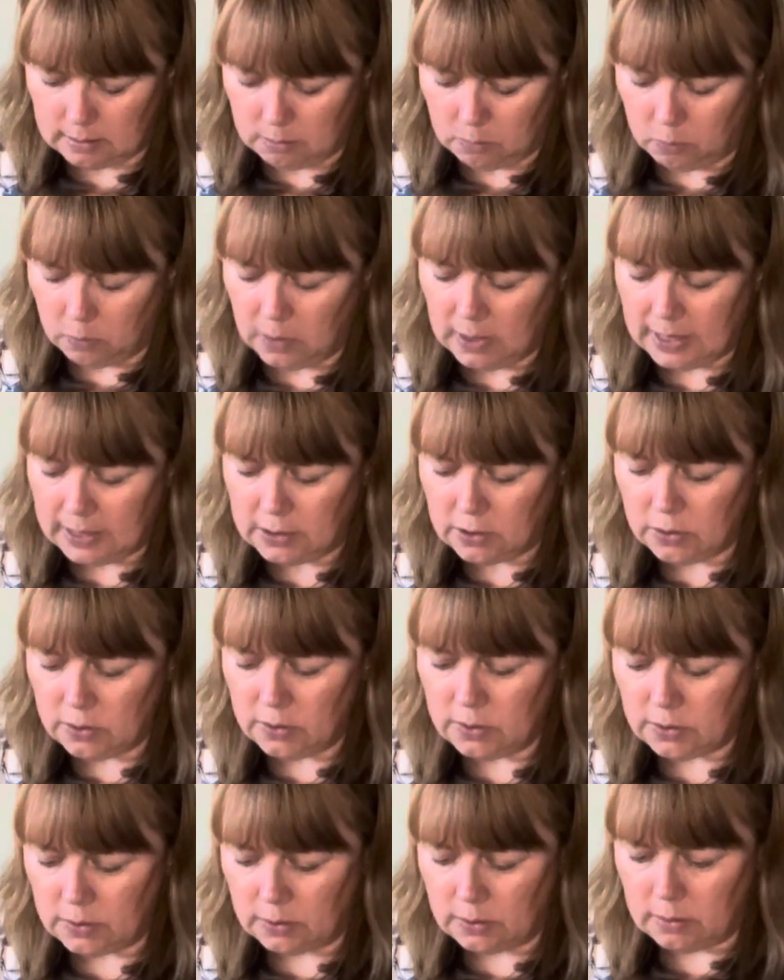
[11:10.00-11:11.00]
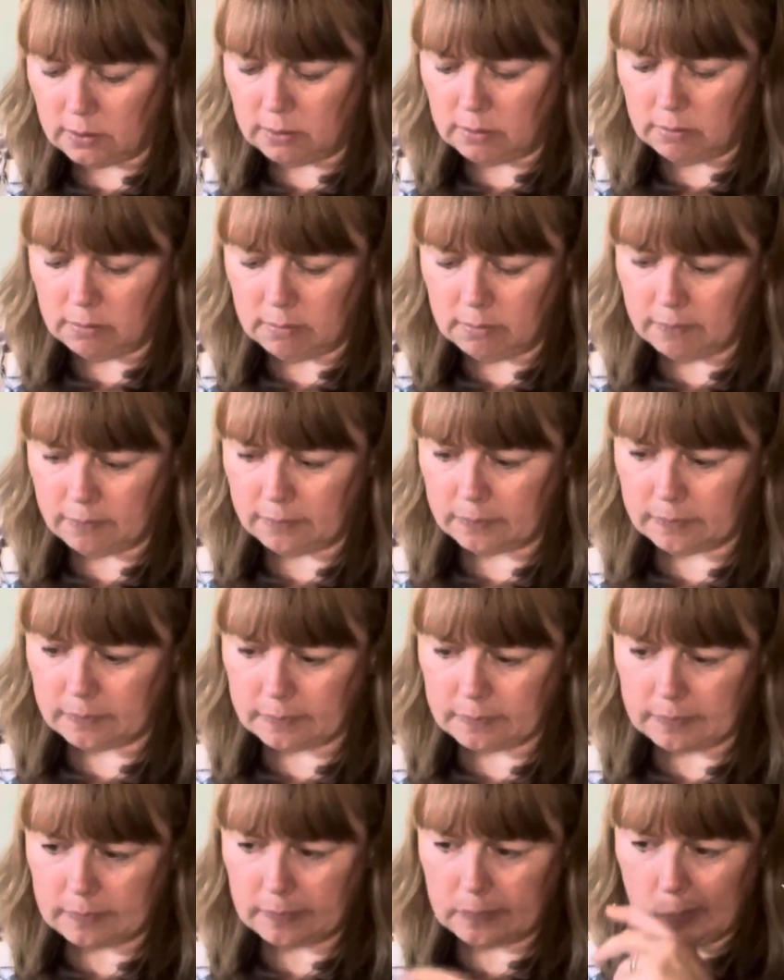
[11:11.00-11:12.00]
what I do
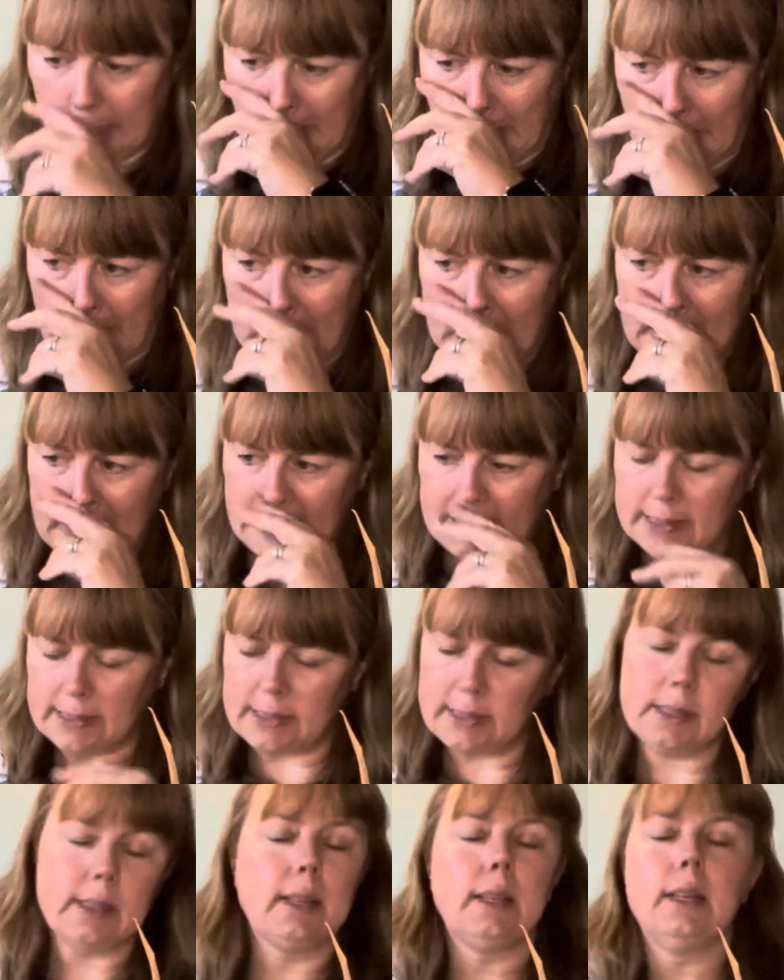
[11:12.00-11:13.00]
is